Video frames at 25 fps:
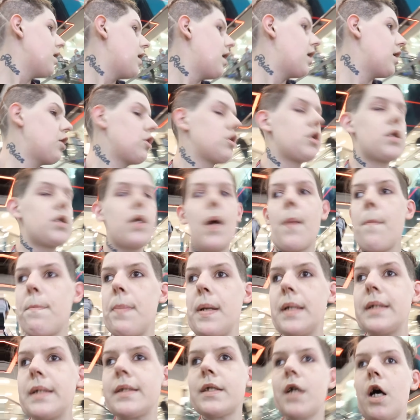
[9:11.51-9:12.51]
I lost that
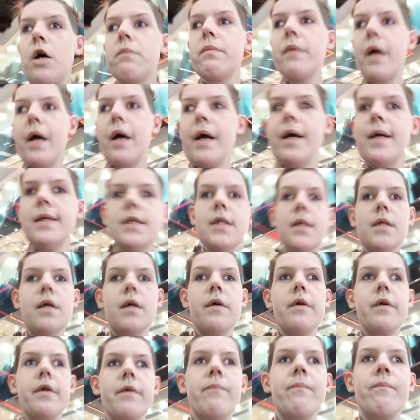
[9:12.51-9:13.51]
big time there, didn't
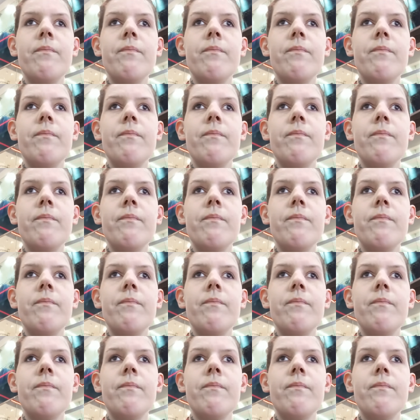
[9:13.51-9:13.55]
I?